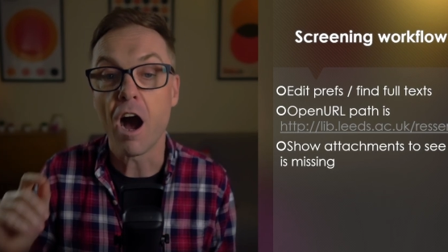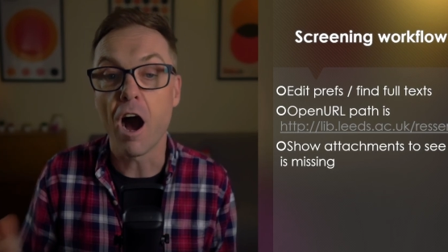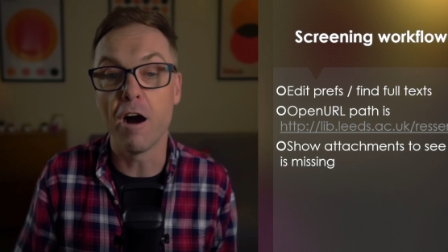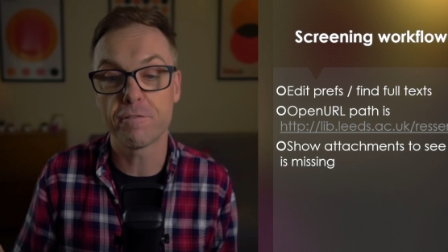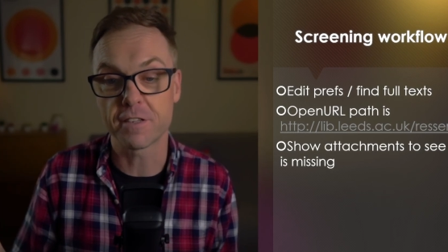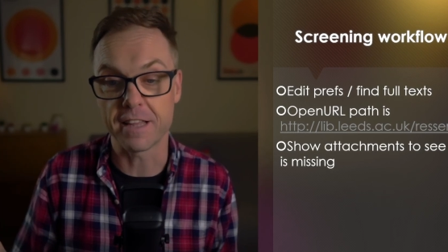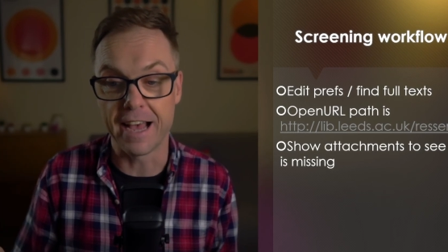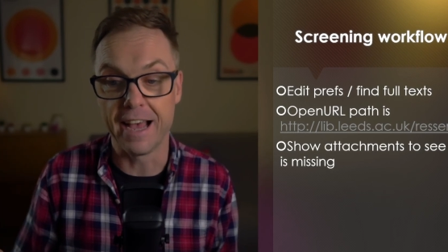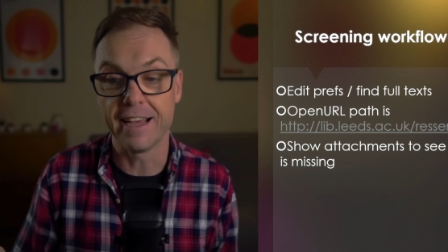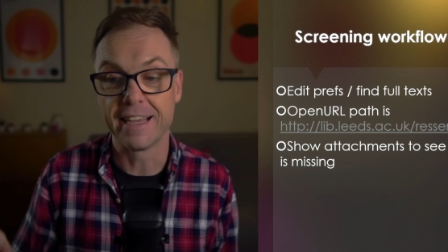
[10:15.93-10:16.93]
After
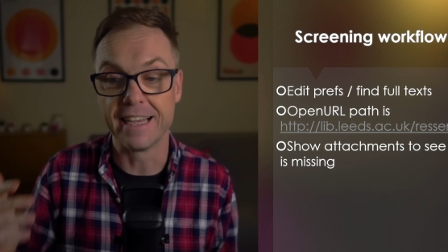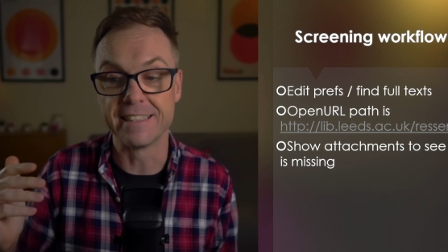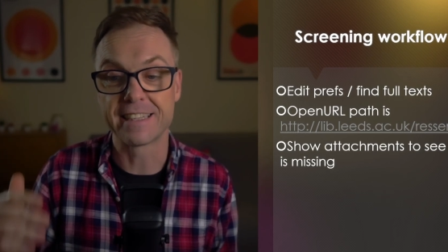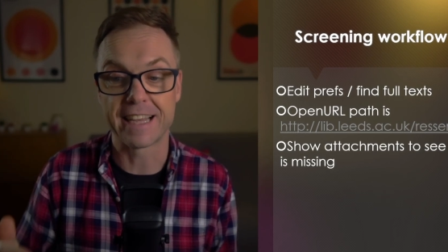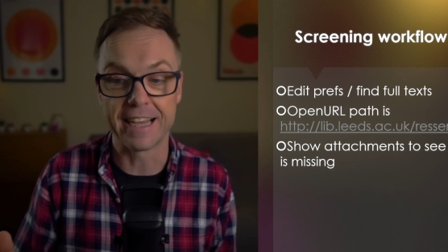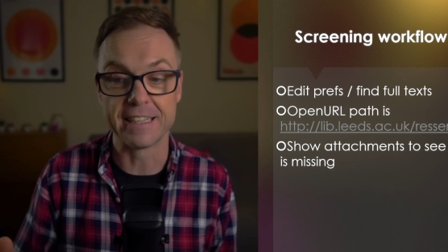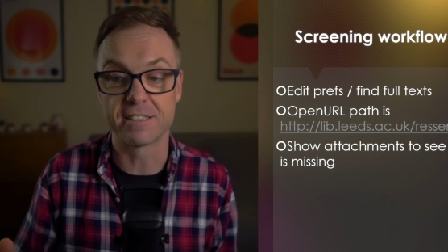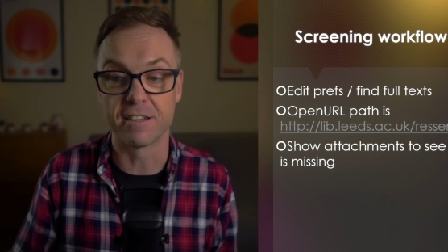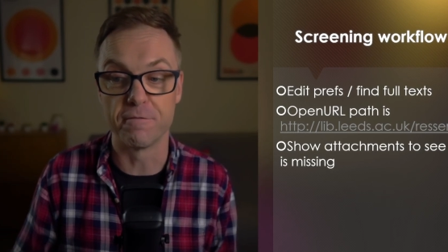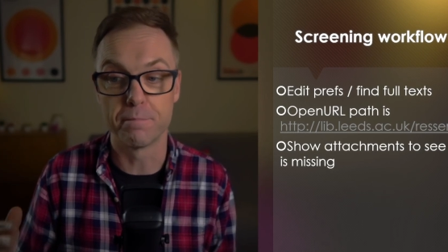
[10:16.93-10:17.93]
that, it's a
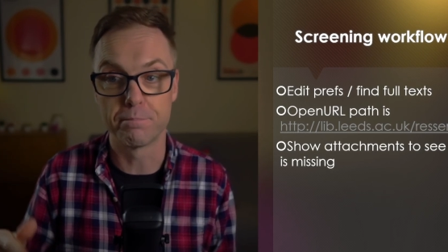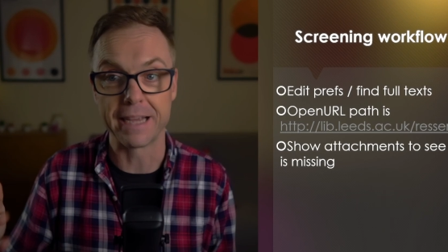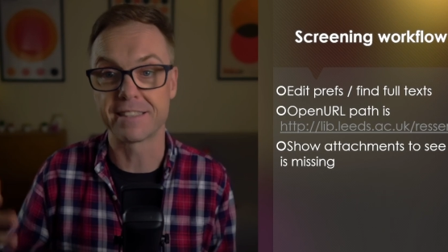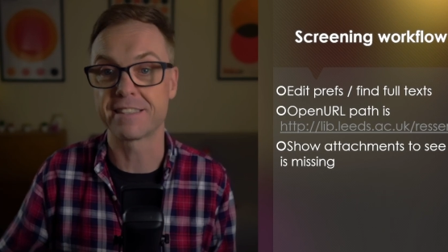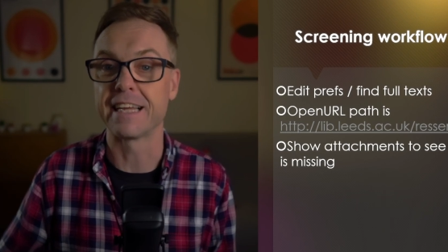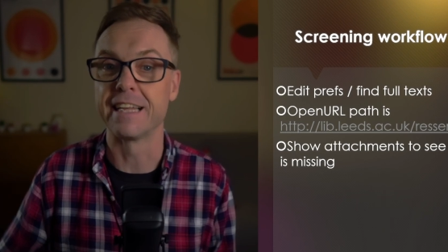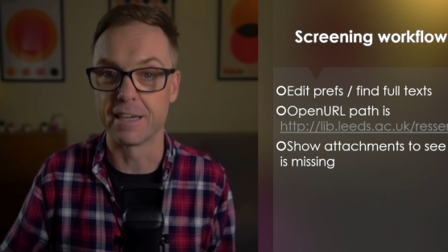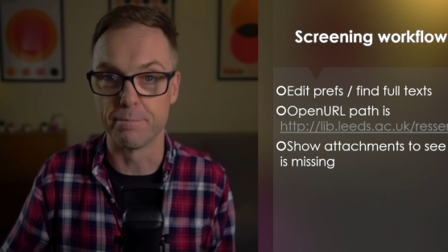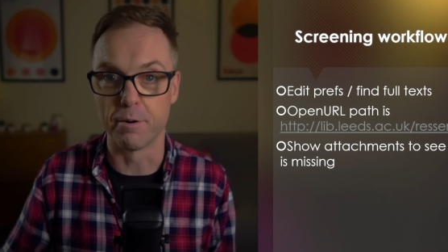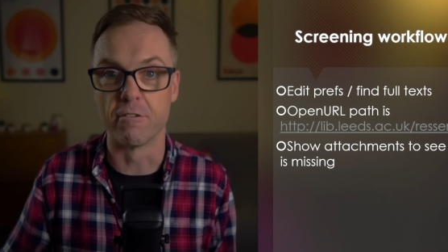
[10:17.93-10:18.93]
case of beg, stealing
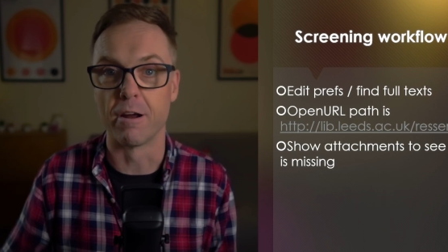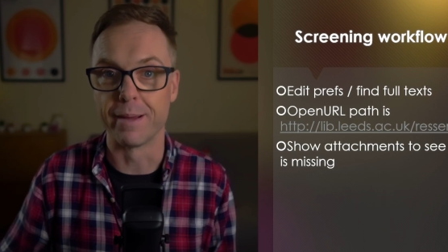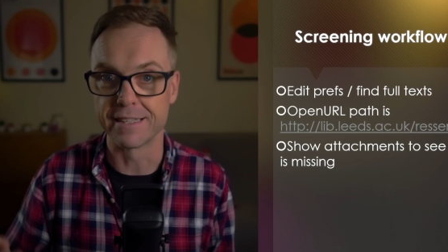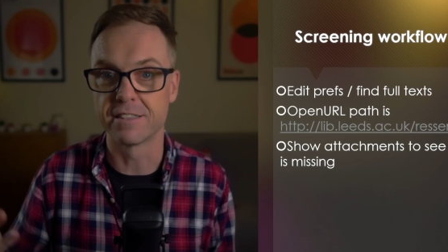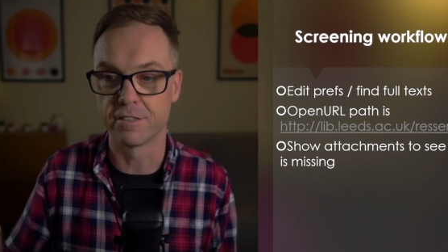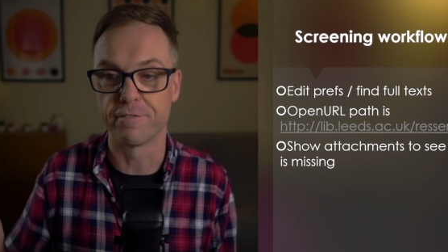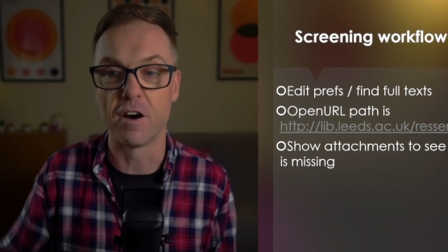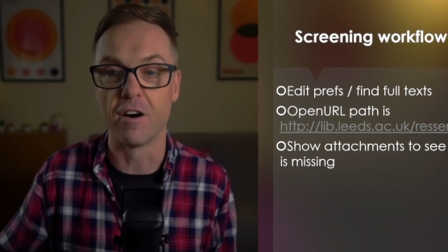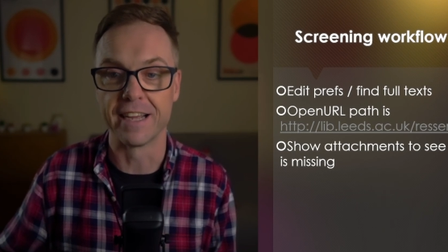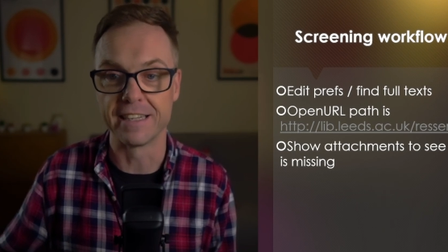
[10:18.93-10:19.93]
and borrowing to
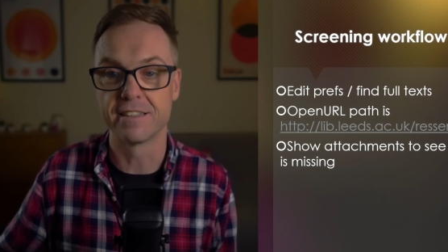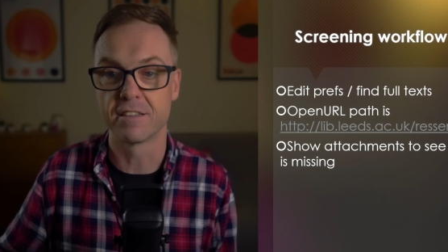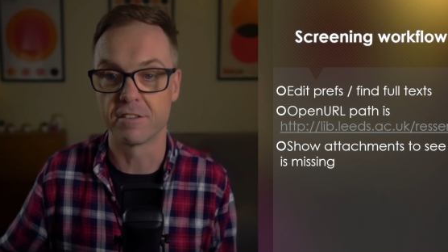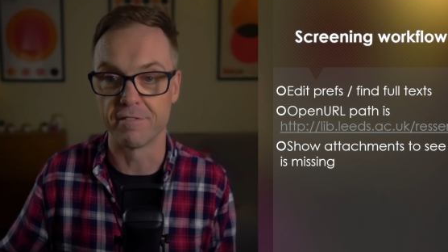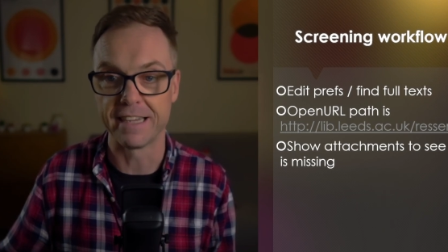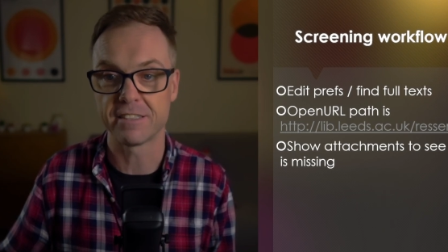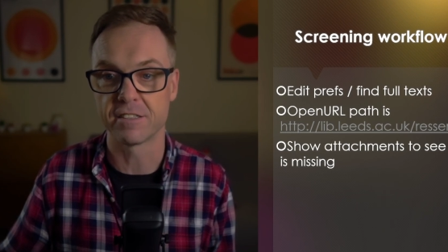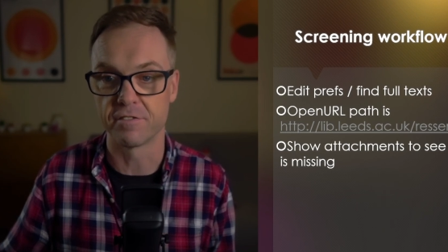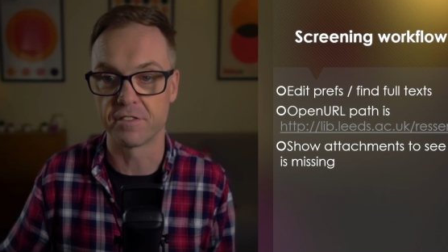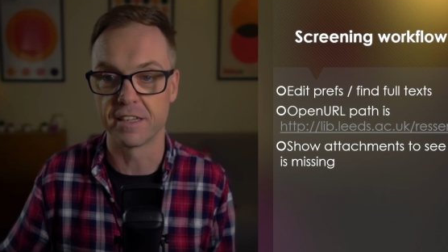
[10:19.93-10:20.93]
find the rest
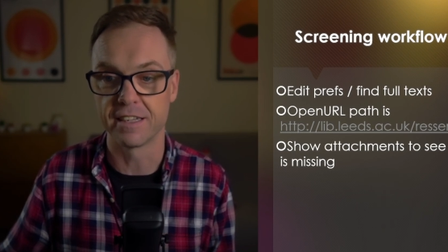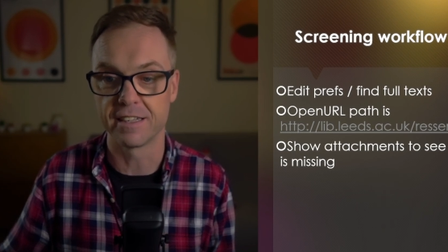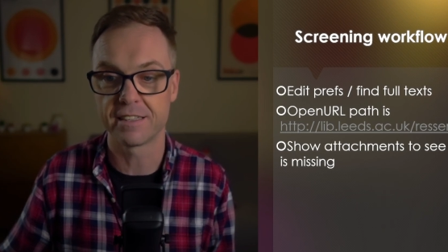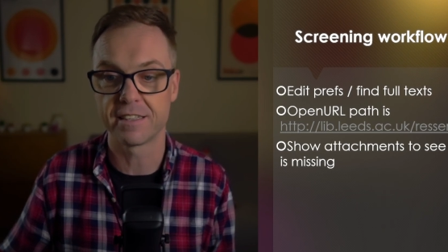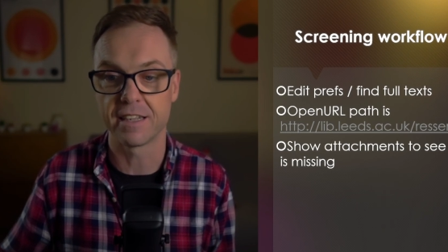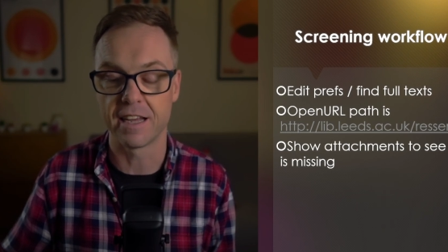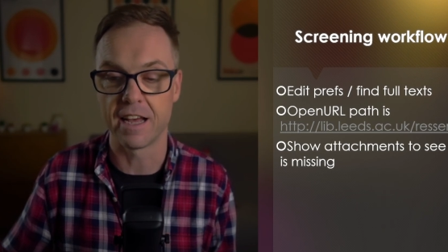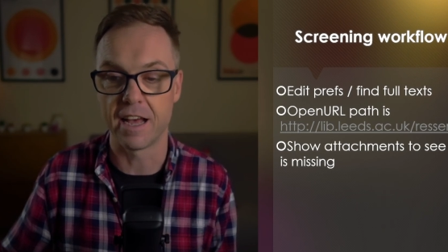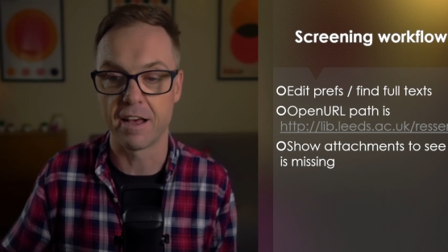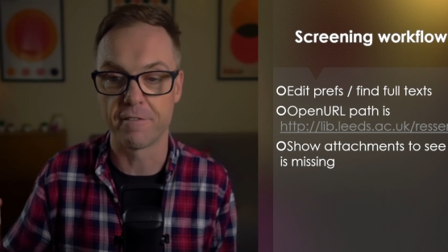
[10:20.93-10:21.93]
of the
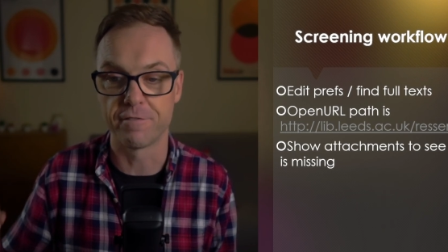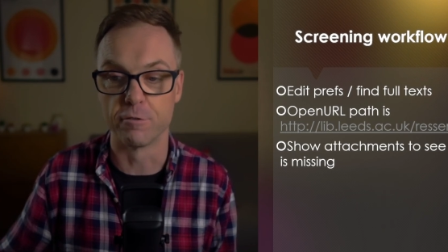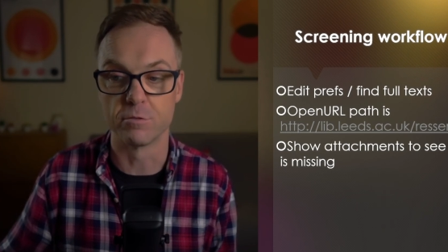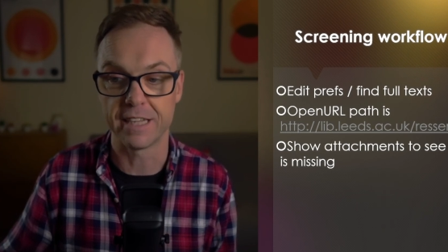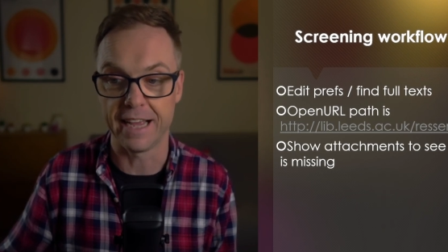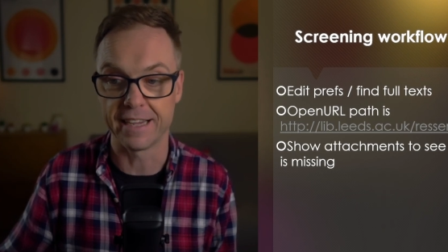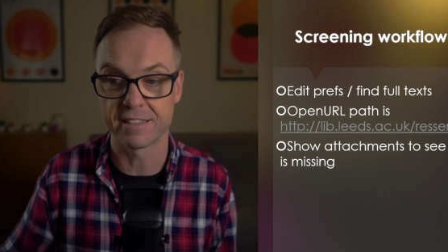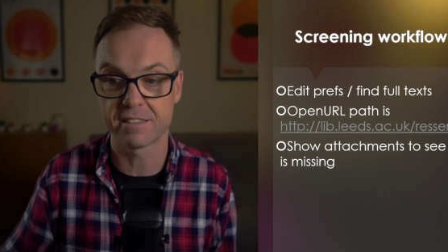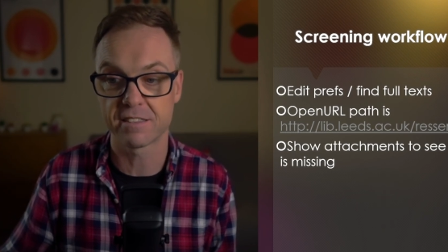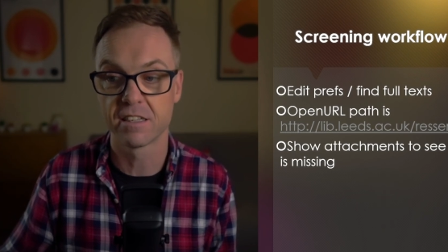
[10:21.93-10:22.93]
full
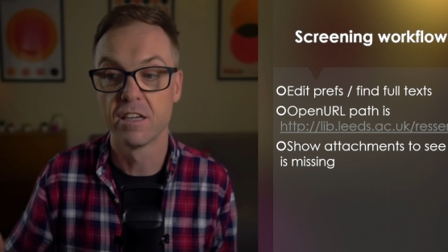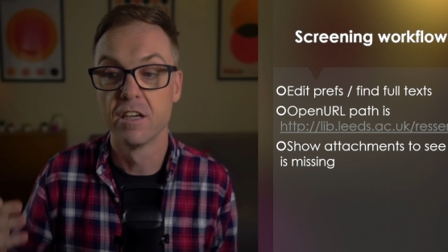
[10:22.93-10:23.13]
texts.